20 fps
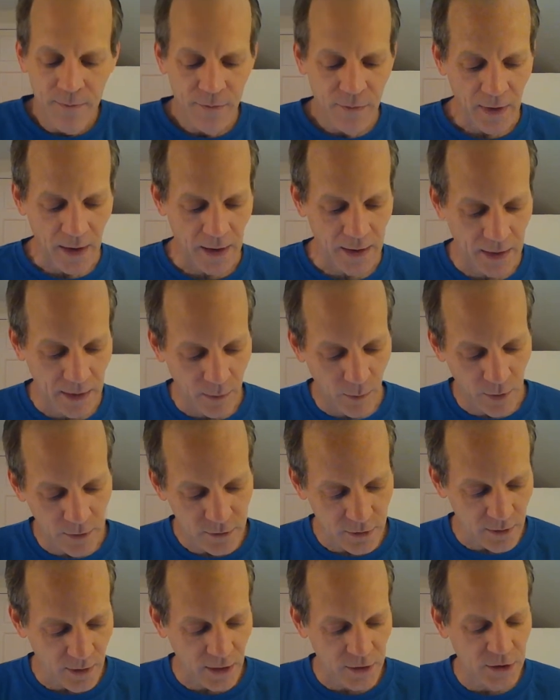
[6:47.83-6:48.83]
and he went
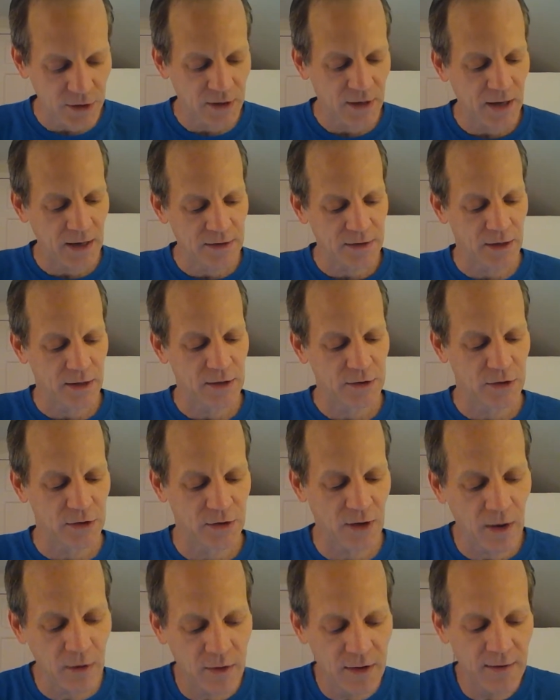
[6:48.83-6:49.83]
to Nachiketa and he says,
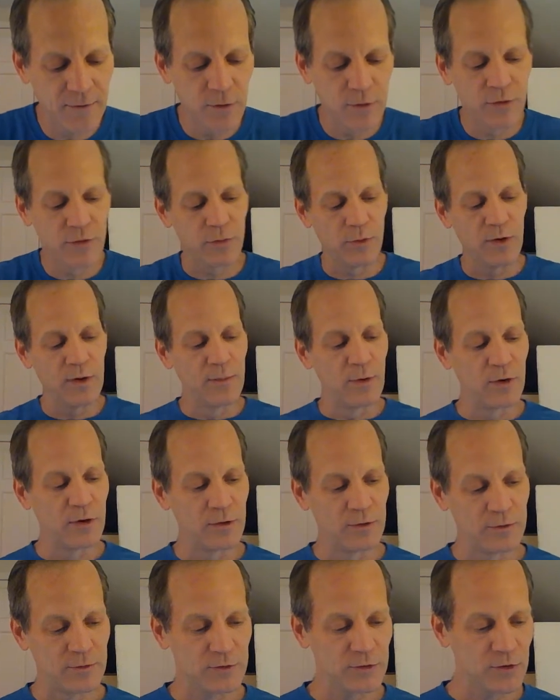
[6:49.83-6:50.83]
I'll give you 3
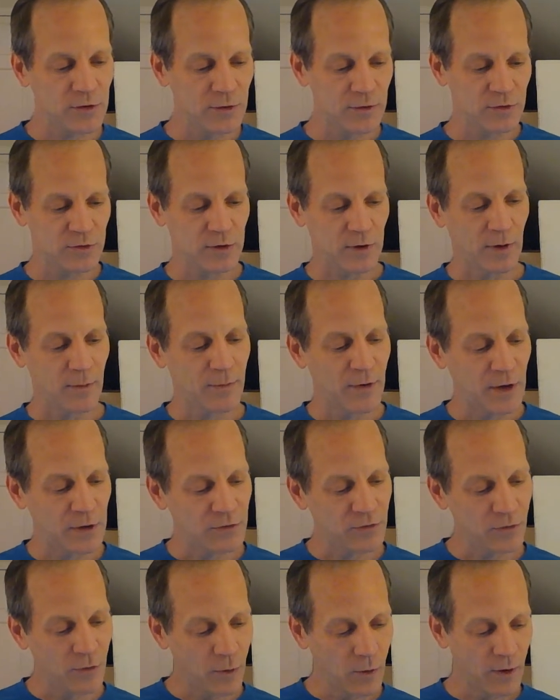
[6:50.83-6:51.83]
boons. You'll see on page
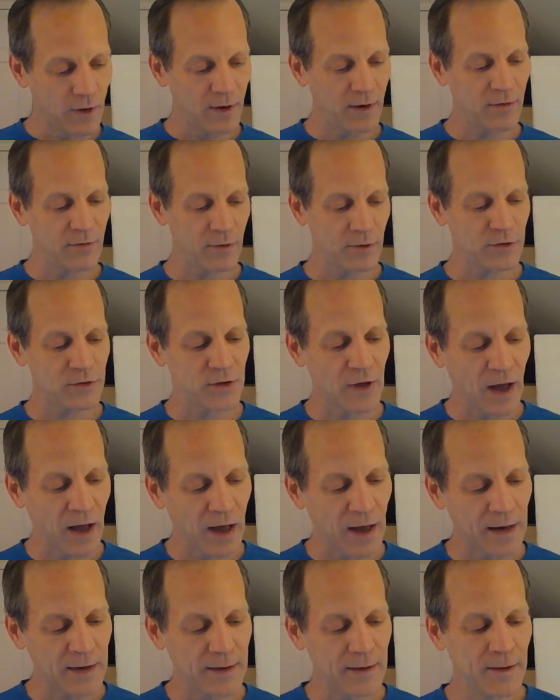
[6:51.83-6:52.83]
4, verse
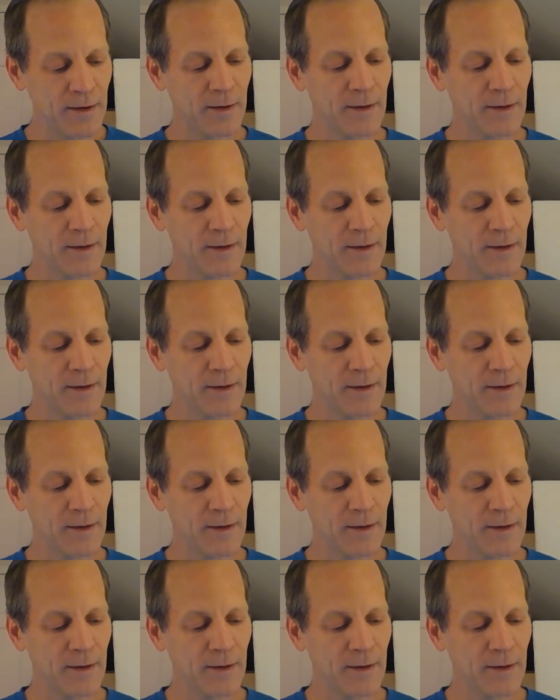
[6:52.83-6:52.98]
9.